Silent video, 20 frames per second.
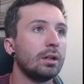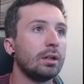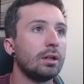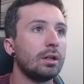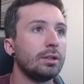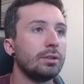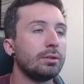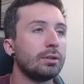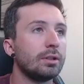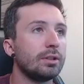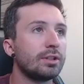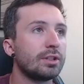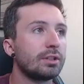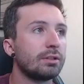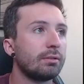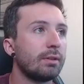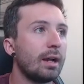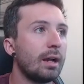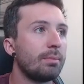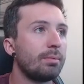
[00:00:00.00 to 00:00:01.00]
You can
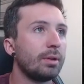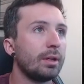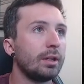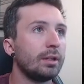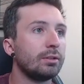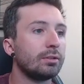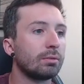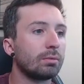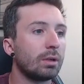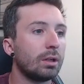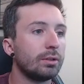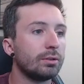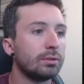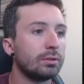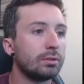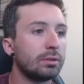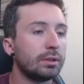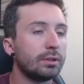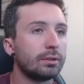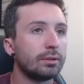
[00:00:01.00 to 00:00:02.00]
slap a
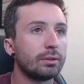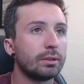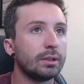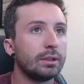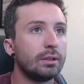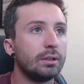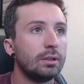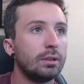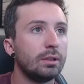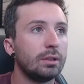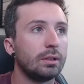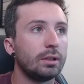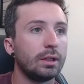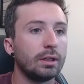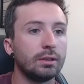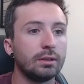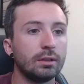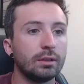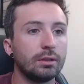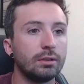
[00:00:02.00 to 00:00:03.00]
Durandal under it,
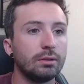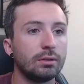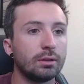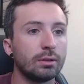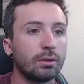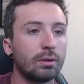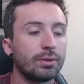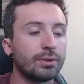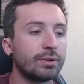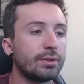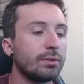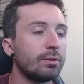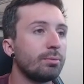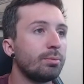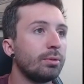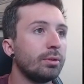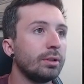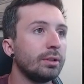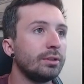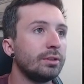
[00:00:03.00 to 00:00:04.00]
and then you could also
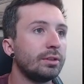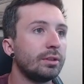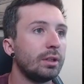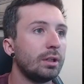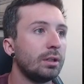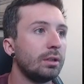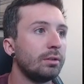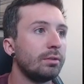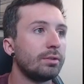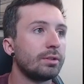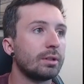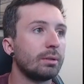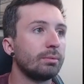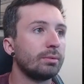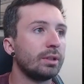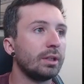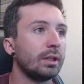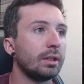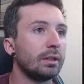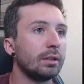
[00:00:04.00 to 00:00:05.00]
put
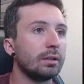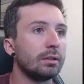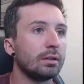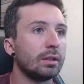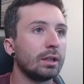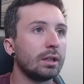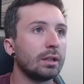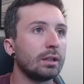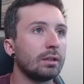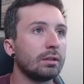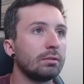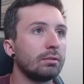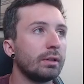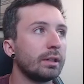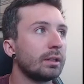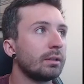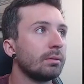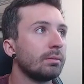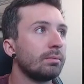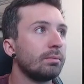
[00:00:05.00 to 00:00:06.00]
something
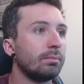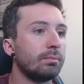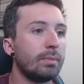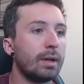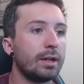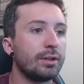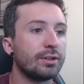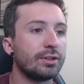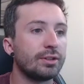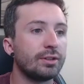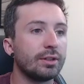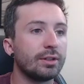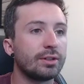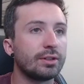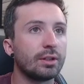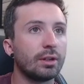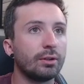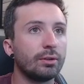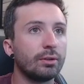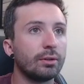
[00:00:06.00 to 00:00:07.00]
like
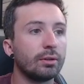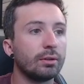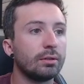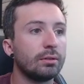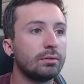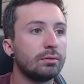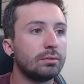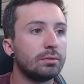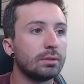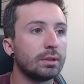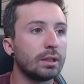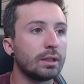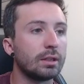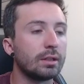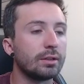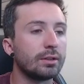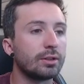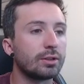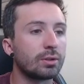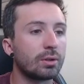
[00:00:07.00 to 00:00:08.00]
Majestus under
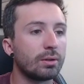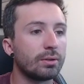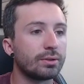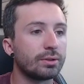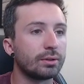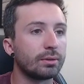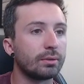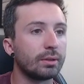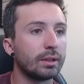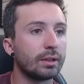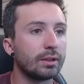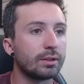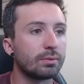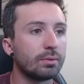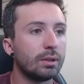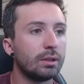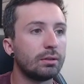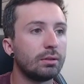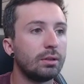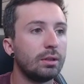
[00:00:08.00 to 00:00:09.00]
the Charles the Great as
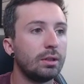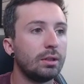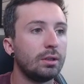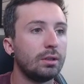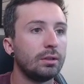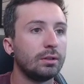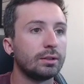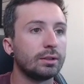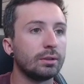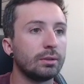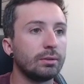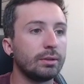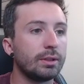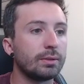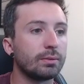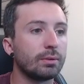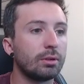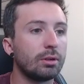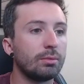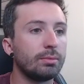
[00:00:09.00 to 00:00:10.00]
well. So these
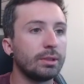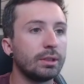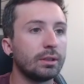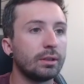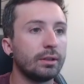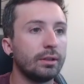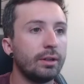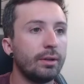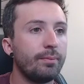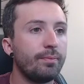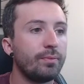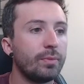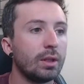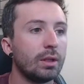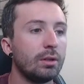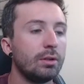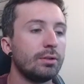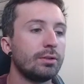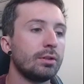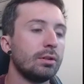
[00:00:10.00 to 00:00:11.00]
would all be on him.
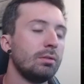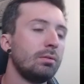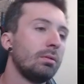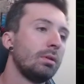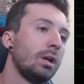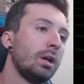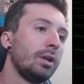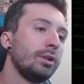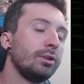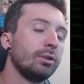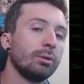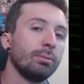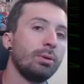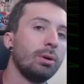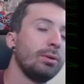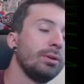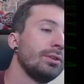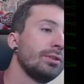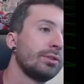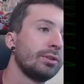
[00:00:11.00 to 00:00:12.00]
So on your
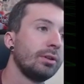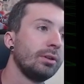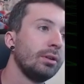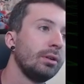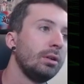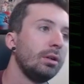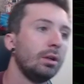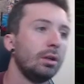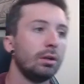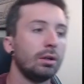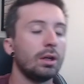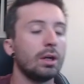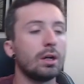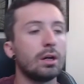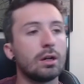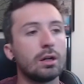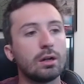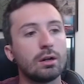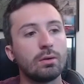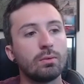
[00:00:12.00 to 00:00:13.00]
opponent's turn,
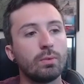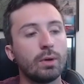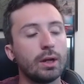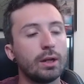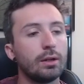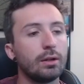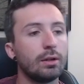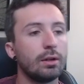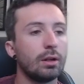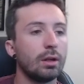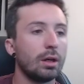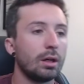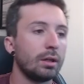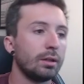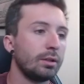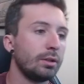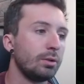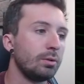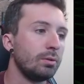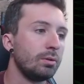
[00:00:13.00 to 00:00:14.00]
when
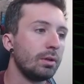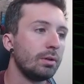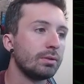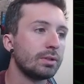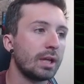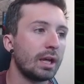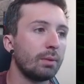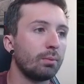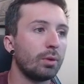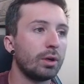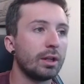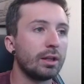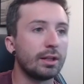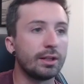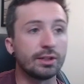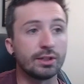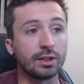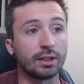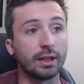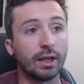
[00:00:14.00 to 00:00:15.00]
you use one of
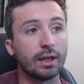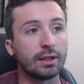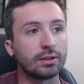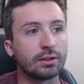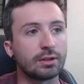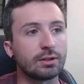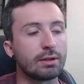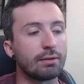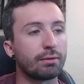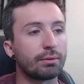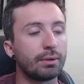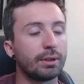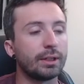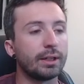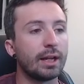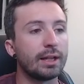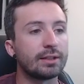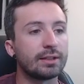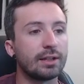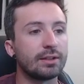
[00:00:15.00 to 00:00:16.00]
these negates, because you have 3
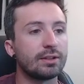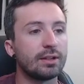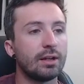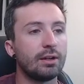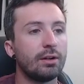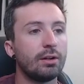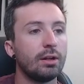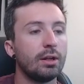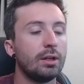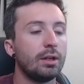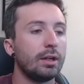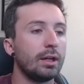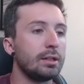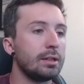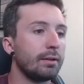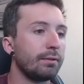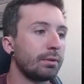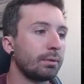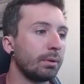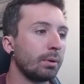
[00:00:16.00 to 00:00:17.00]
negates that send, and you
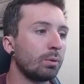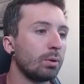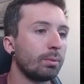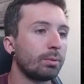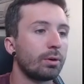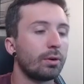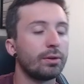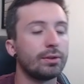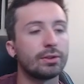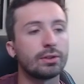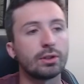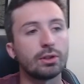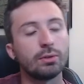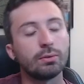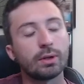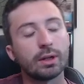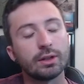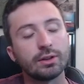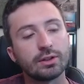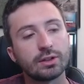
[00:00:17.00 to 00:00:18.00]
have 3 equip cards, you
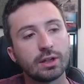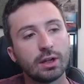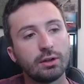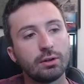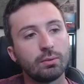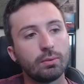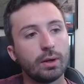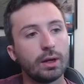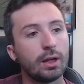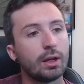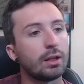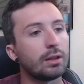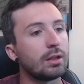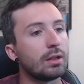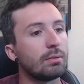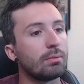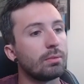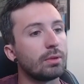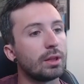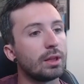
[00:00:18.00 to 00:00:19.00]
can send away
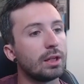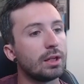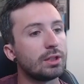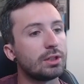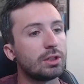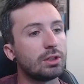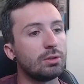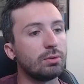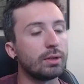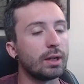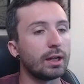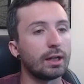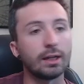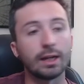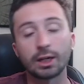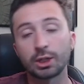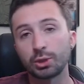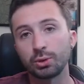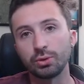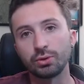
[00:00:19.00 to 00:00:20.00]
this to get an
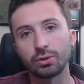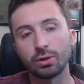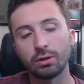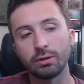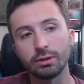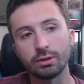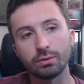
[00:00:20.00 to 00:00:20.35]
extra draw as